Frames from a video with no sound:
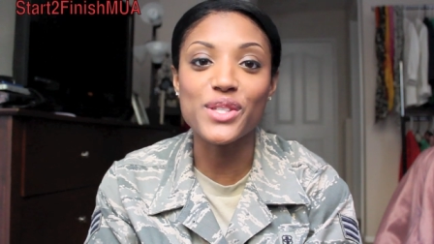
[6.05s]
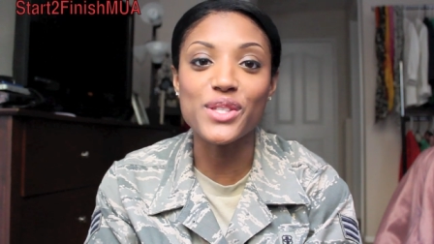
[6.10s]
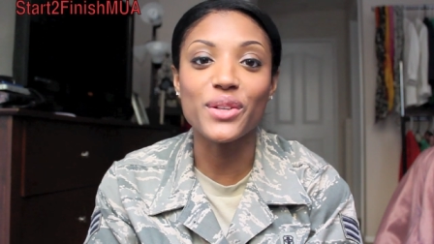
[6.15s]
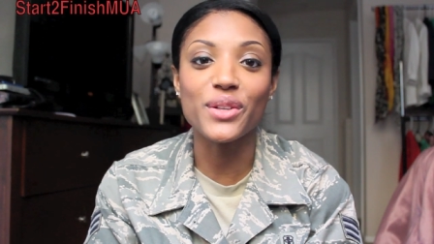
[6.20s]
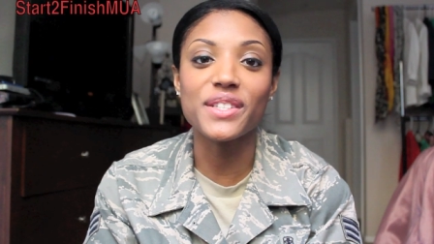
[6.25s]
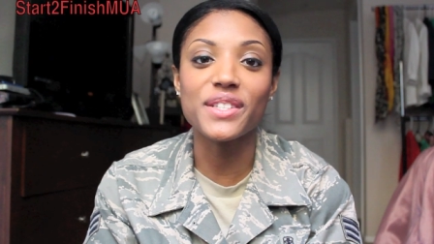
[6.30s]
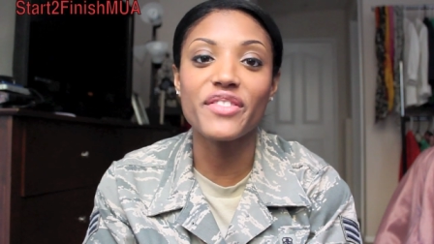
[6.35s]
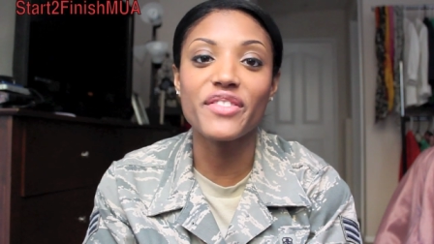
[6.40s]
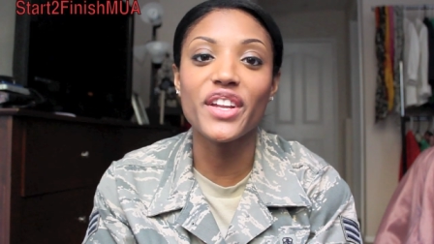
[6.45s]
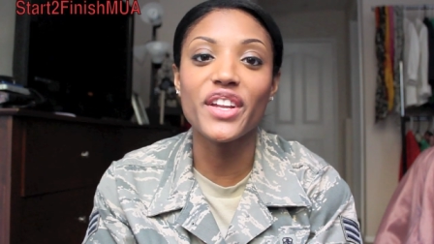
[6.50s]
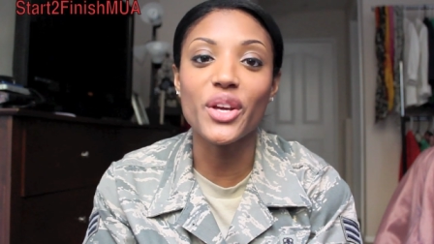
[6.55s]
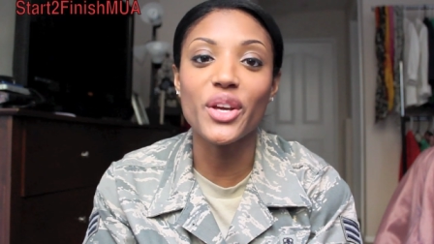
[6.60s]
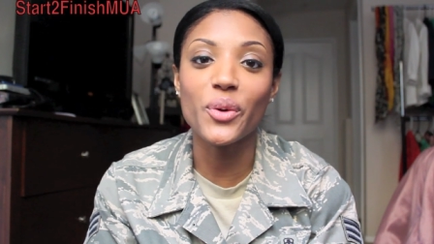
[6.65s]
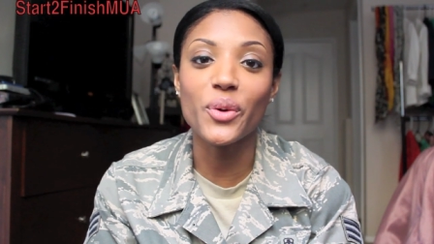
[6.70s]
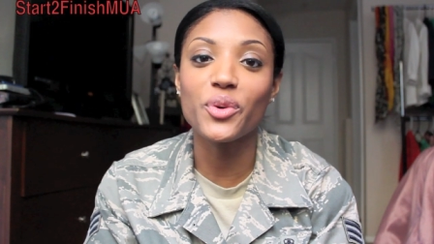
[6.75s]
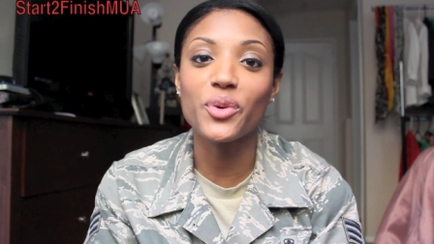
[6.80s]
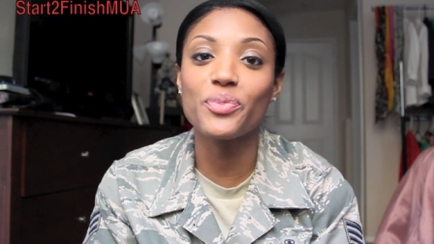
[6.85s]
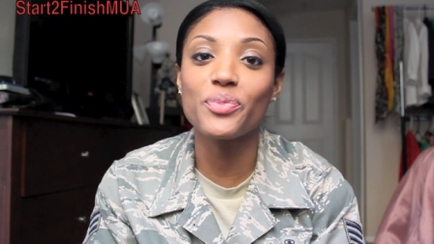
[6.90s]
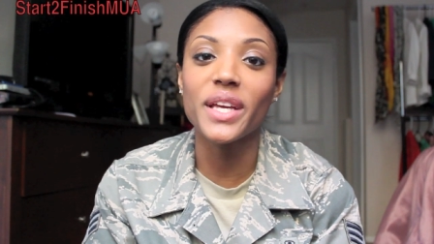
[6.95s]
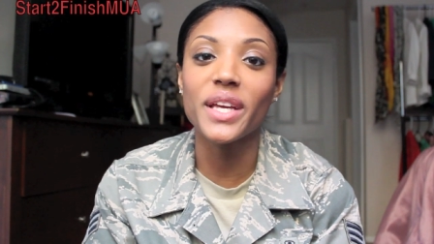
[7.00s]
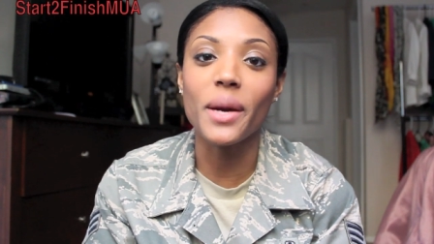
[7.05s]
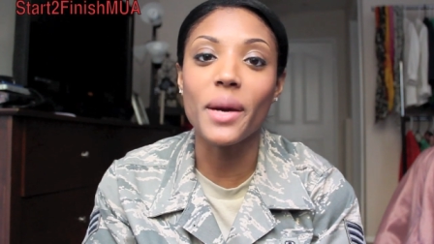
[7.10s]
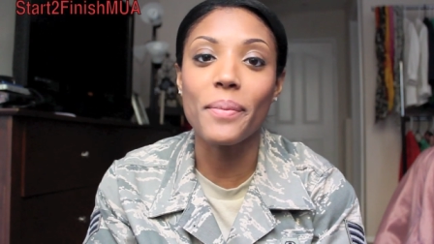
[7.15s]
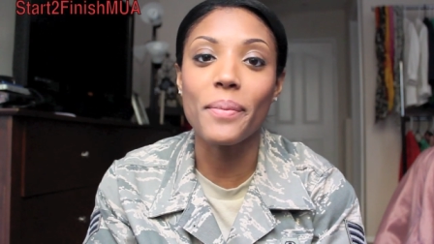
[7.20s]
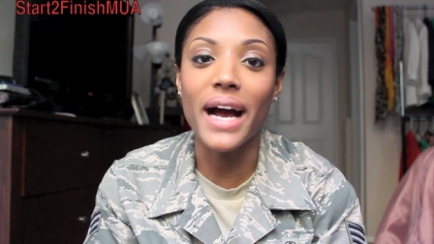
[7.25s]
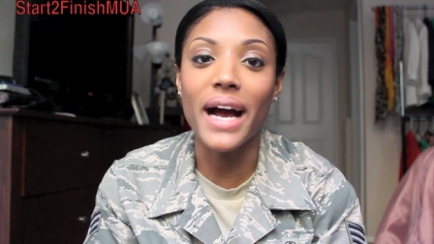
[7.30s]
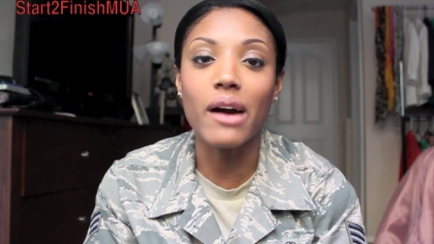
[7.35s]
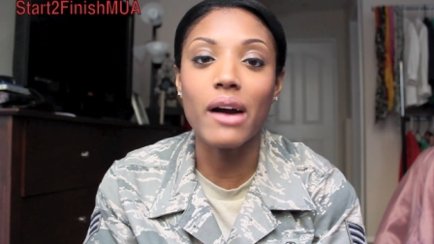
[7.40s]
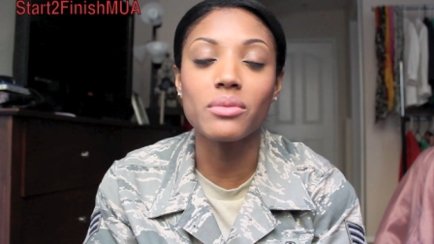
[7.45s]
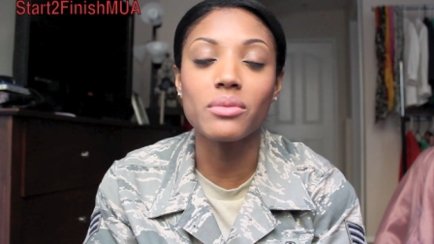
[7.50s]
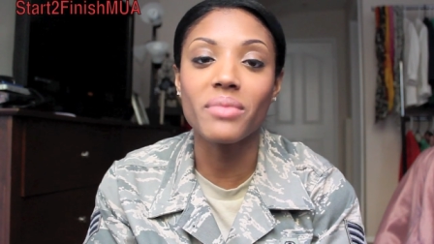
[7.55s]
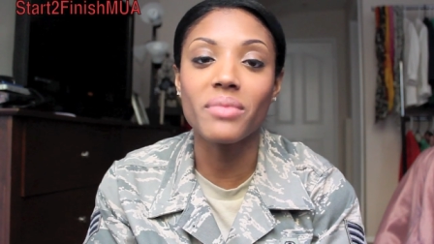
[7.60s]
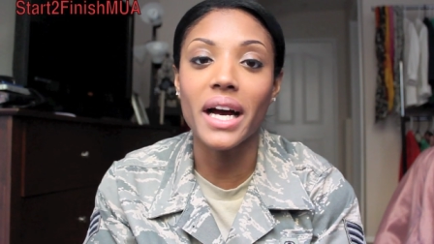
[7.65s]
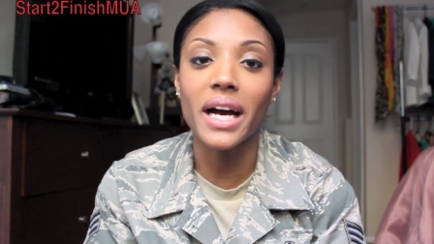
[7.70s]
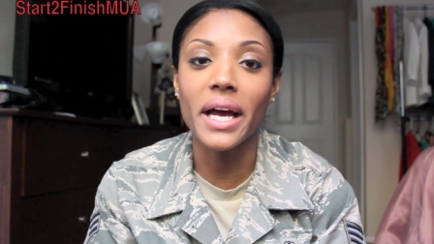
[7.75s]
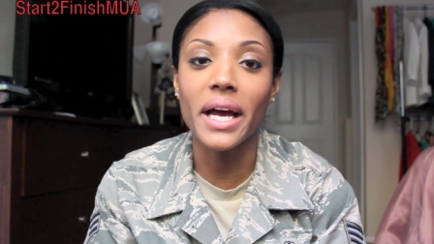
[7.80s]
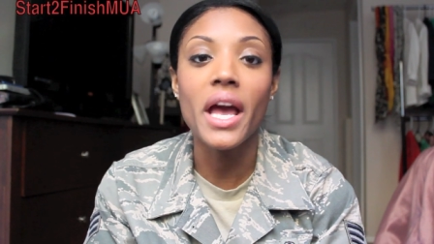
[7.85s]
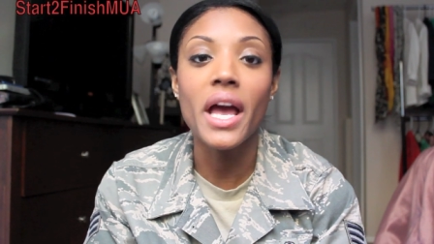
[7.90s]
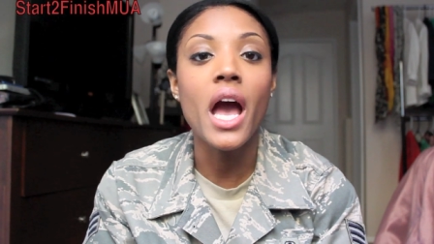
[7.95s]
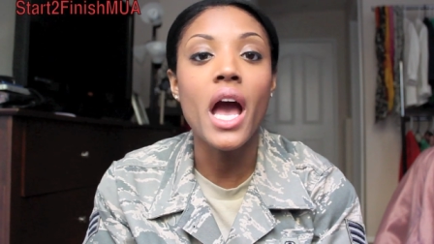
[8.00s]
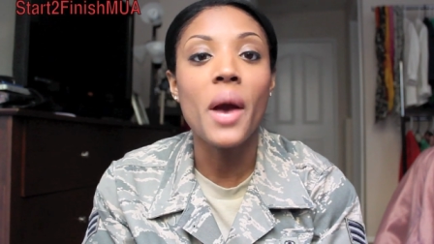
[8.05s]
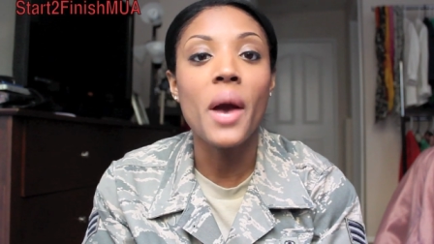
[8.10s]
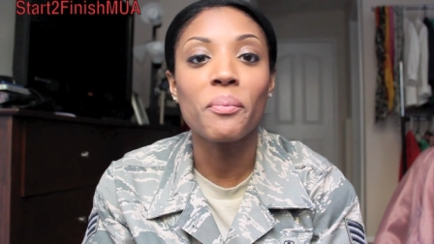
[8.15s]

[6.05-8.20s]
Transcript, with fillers: So this video will be about my